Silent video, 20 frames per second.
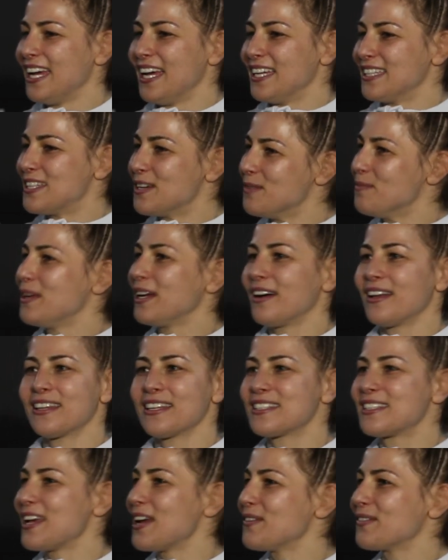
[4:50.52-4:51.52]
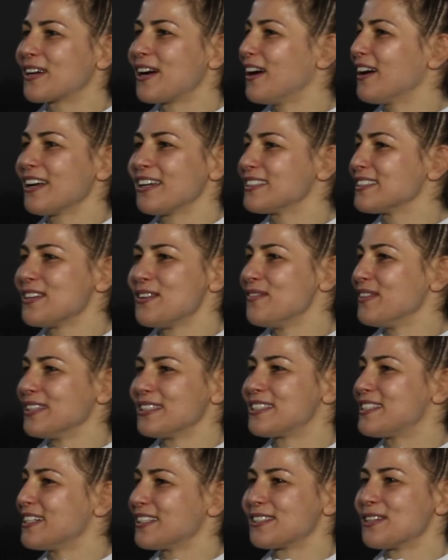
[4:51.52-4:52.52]
to be on the same card as him
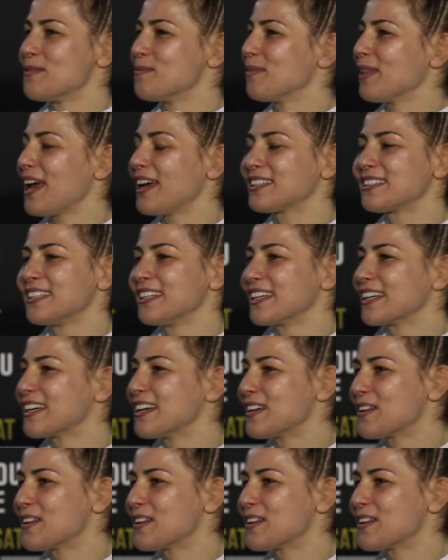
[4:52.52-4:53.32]
is just a blessing.